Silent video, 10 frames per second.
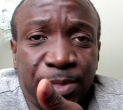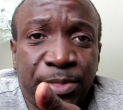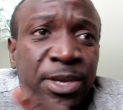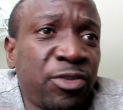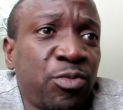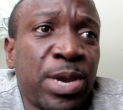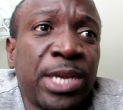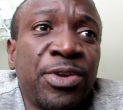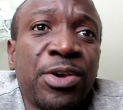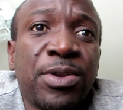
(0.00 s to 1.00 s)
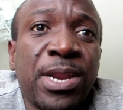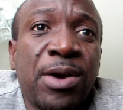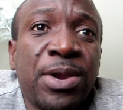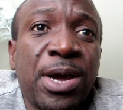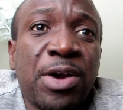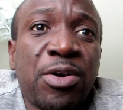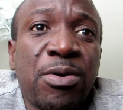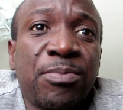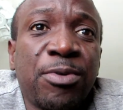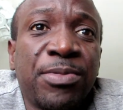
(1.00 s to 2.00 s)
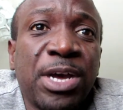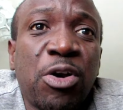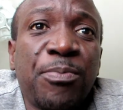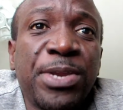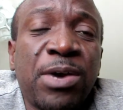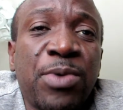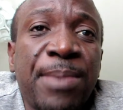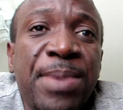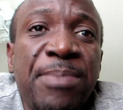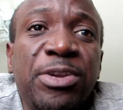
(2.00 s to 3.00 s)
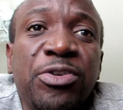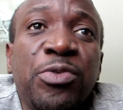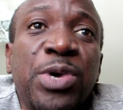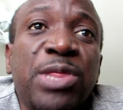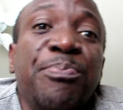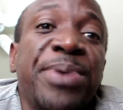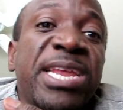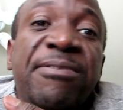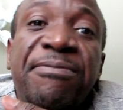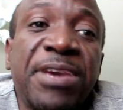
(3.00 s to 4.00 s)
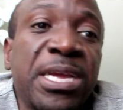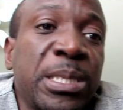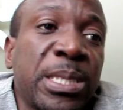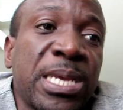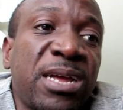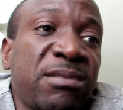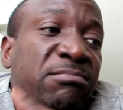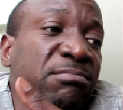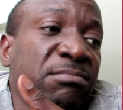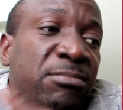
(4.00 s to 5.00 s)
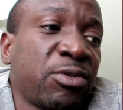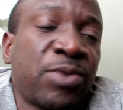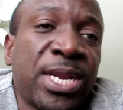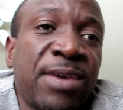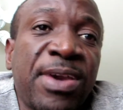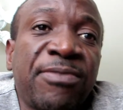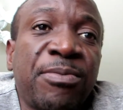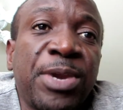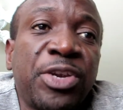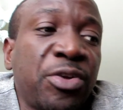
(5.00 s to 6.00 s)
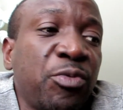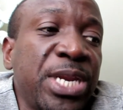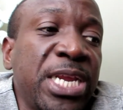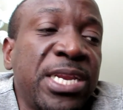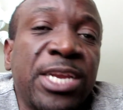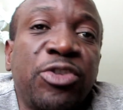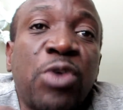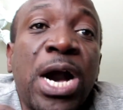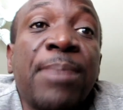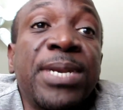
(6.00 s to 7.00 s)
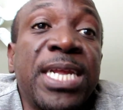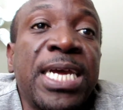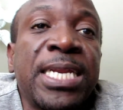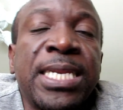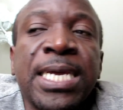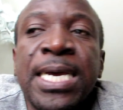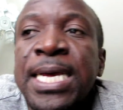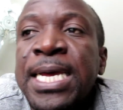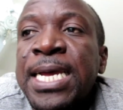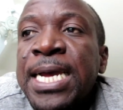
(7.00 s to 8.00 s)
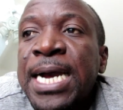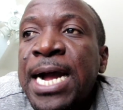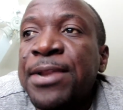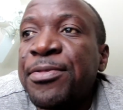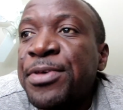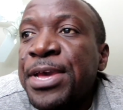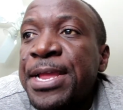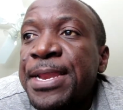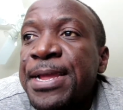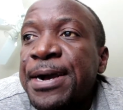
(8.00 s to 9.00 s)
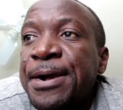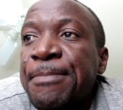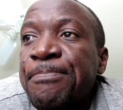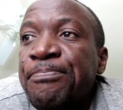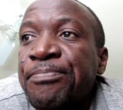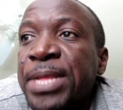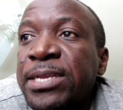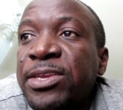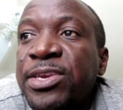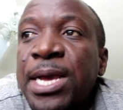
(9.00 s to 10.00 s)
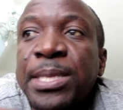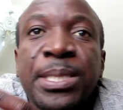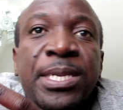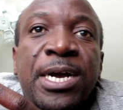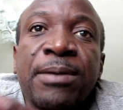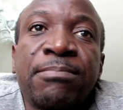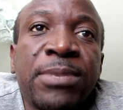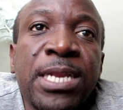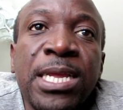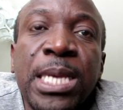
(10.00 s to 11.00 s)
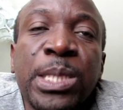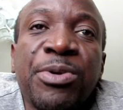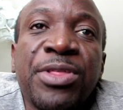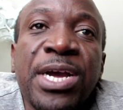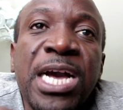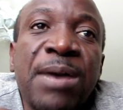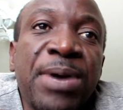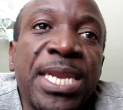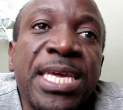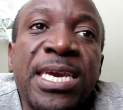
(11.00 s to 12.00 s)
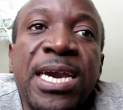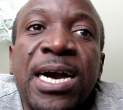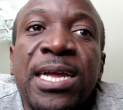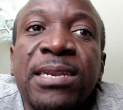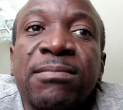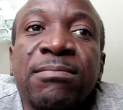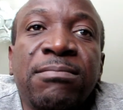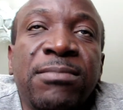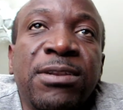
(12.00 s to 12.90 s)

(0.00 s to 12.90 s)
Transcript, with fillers: Things we are doing on on our on the computer were maybe to do with benefits and whatever information we needed to update, and then um, just um, telling us about the company and